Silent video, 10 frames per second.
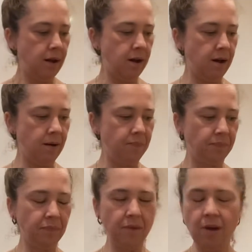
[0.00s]

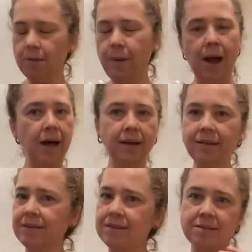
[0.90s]
On the
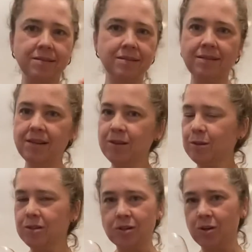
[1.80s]
palate, this
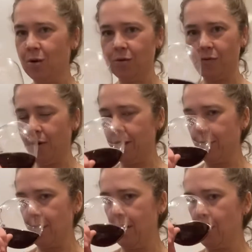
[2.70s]
just goes forever
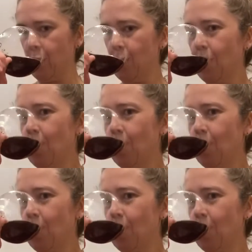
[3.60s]
and ever.